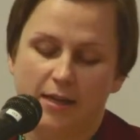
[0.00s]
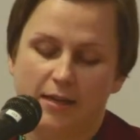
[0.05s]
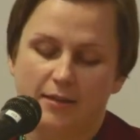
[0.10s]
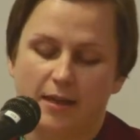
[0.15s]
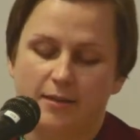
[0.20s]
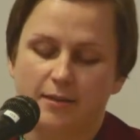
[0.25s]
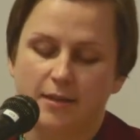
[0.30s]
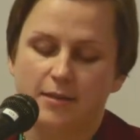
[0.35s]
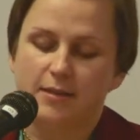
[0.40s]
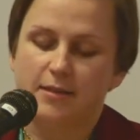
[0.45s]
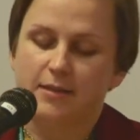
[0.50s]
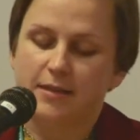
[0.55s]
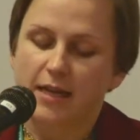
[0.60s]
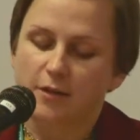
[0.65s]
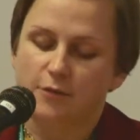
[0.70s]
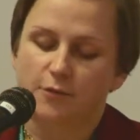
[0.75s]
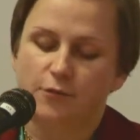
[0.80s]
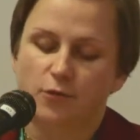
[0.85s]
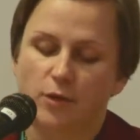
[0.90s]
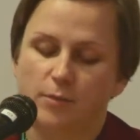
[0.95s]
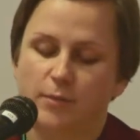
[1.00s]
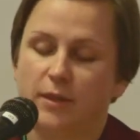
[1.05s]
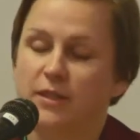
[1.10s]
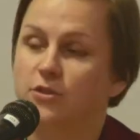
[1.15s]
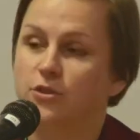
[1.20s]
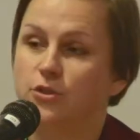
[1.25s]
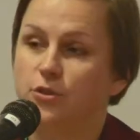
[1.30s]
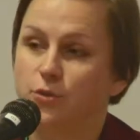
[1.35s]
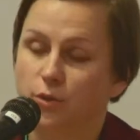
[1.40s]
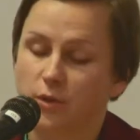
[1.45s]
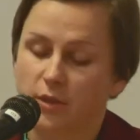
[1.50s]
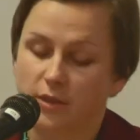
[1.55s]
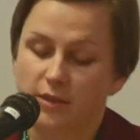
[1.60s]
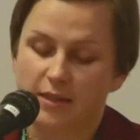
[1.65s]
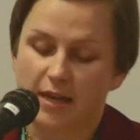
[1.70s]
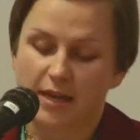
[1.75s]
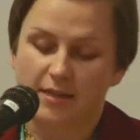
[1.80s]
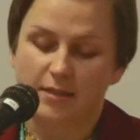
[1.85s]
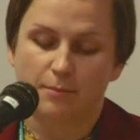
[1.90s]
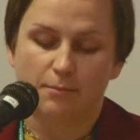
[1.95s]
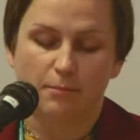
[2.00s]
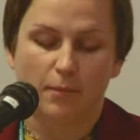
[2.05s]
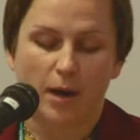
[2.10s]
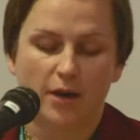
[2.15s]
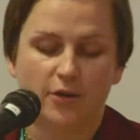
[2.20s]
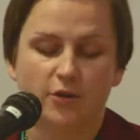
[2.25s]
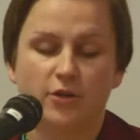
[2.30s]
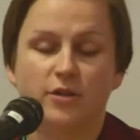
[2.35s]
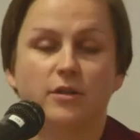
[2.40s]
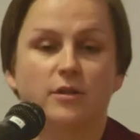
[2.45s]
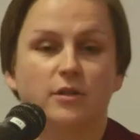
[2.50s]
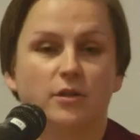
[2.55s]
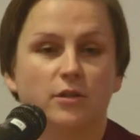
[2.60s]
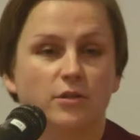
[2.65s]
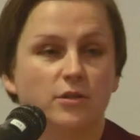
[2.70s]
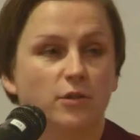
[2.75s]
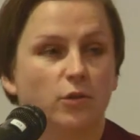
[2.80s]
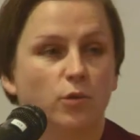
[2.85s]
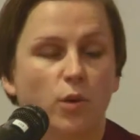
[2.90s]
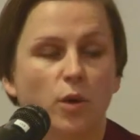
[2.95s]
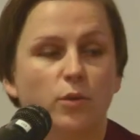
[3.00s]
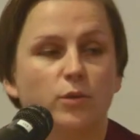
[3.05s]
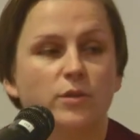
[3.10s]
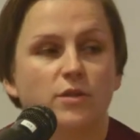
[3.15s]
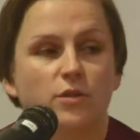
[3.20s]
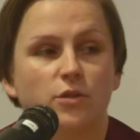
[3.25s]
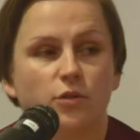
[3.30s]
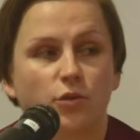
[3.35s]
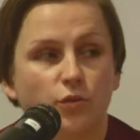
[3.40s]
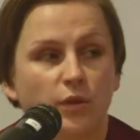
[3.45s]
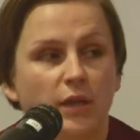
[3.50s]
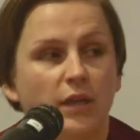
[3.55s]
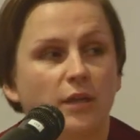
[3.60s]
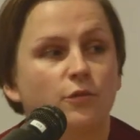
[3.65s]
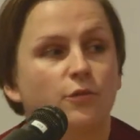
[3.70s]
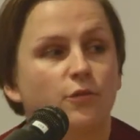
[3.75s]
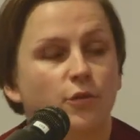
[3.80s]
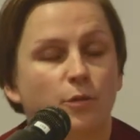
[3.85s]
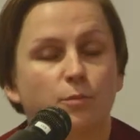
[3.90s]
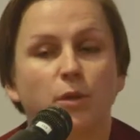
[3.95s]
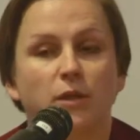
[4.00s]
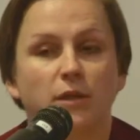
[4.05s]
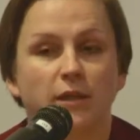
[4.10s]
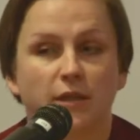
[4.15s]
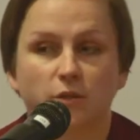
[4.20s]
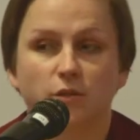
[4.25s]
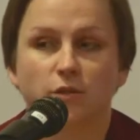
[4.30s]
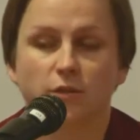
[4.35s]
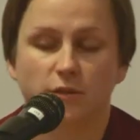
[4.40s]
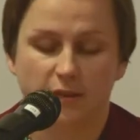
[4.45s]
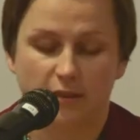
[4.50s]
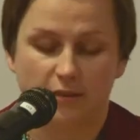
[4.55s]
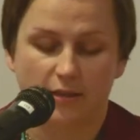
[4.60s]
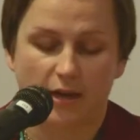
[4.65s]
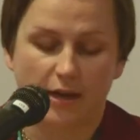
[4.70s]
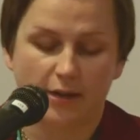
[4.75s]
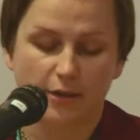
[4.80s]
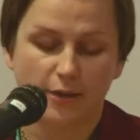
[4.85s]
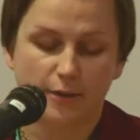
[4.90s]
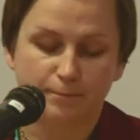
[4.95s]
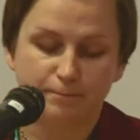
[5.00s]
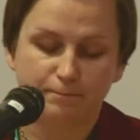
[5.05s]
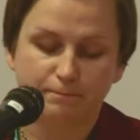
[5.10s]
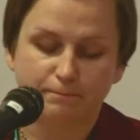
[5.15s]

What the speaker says: that the state form endures as a modern, quote, screen for political desire.